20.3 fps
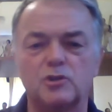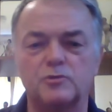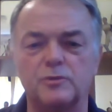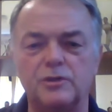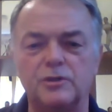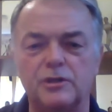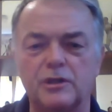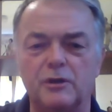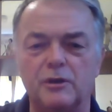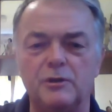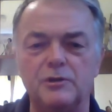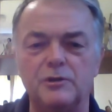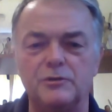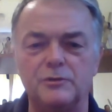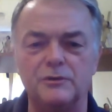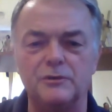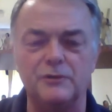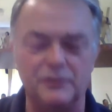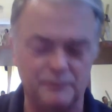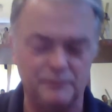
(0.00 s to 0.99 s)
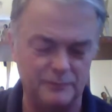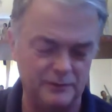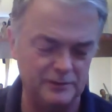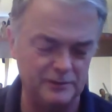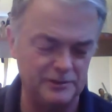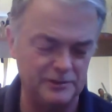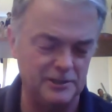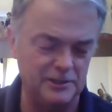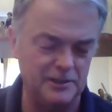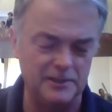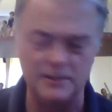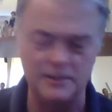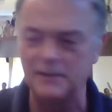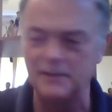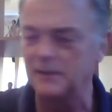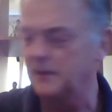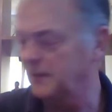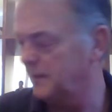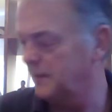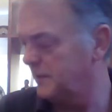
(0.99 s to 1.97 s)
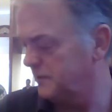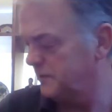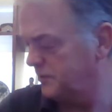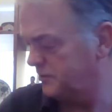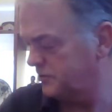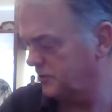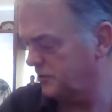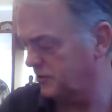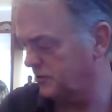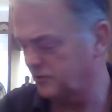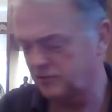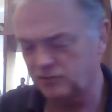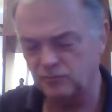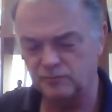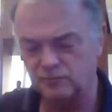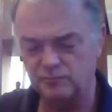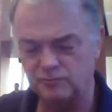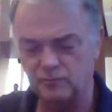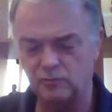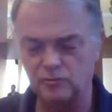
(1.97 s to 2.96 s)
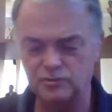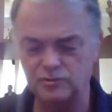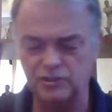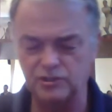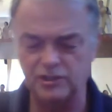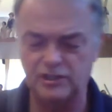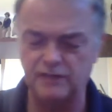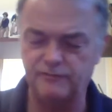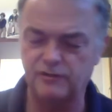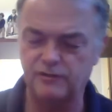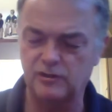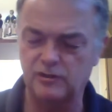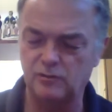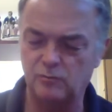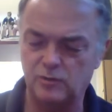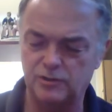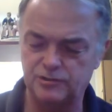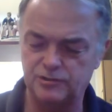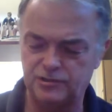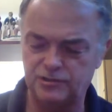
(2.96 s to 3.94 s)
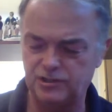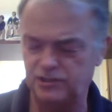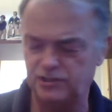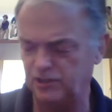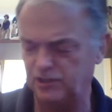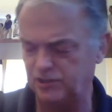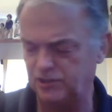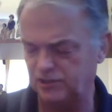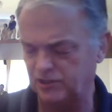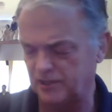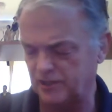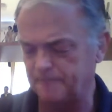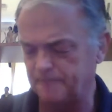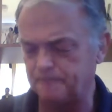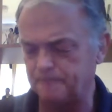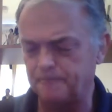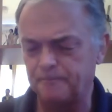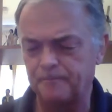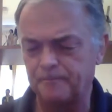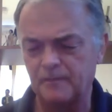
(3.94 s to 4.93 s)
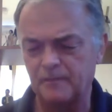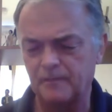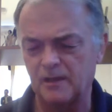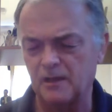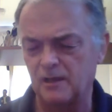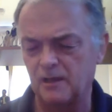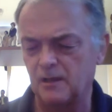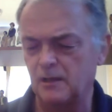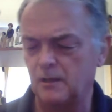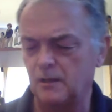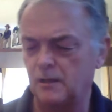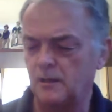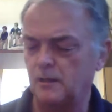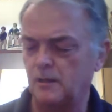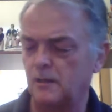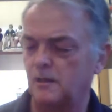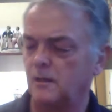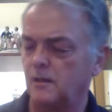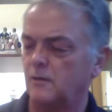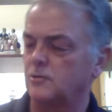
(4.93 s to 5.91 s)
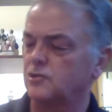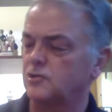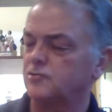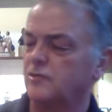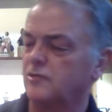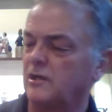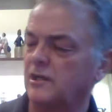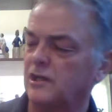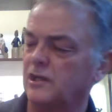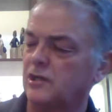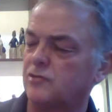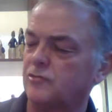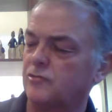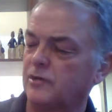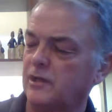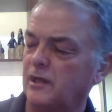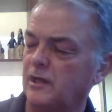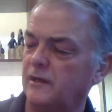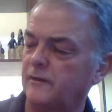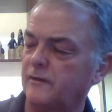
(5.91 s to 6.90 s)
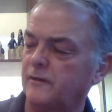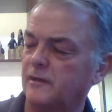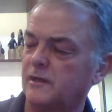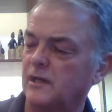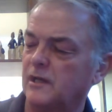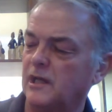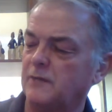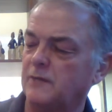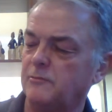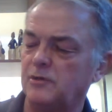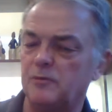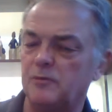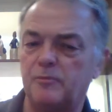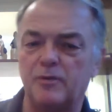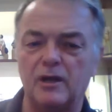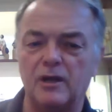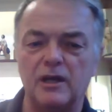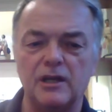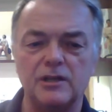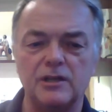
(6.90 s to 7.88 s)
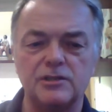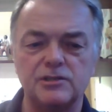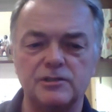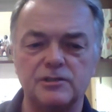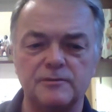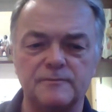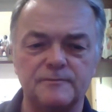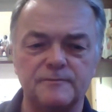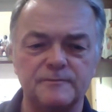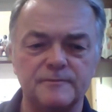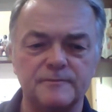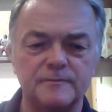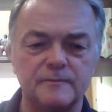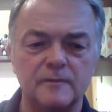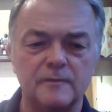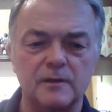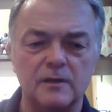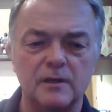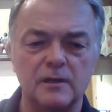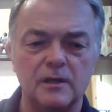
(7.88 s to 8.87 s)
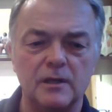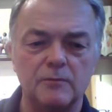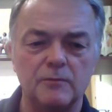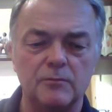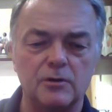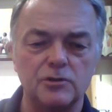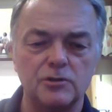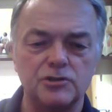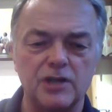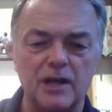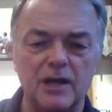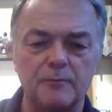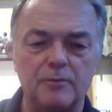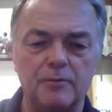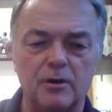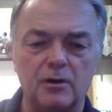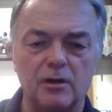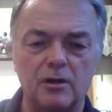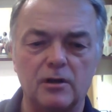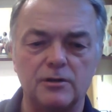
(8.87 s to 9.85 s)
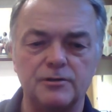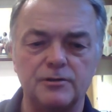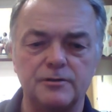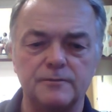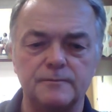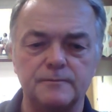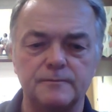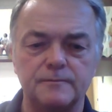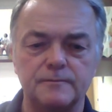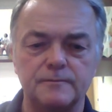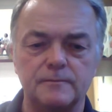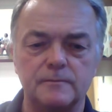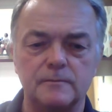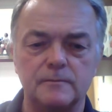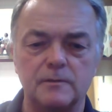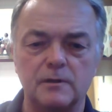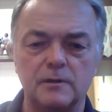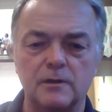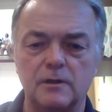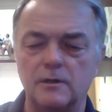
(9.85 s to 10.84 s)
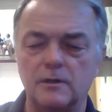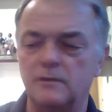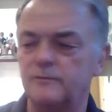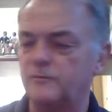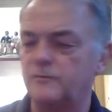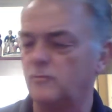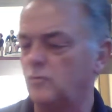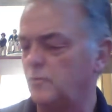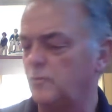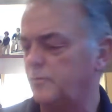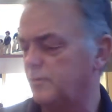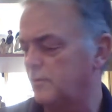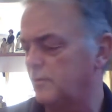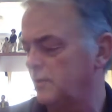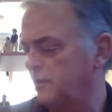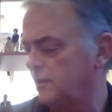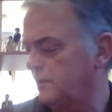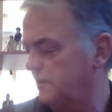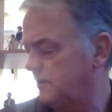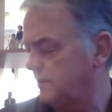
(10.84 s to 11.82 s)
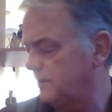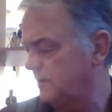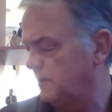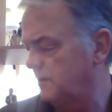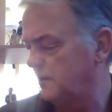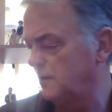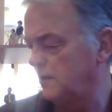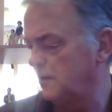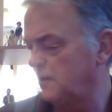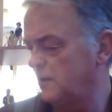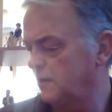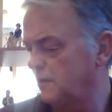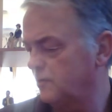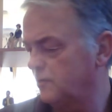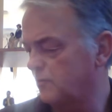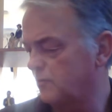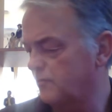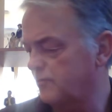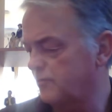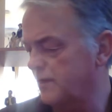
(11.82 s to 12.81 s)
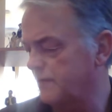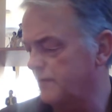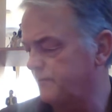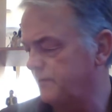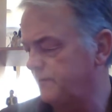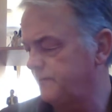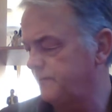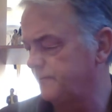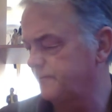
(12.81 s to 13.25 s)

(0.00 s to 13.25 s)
when you go into it, but it's sort of more significant ones. This is Australian Cricket, the Game and the Players by Jack Pollard, forward by Don Bradman,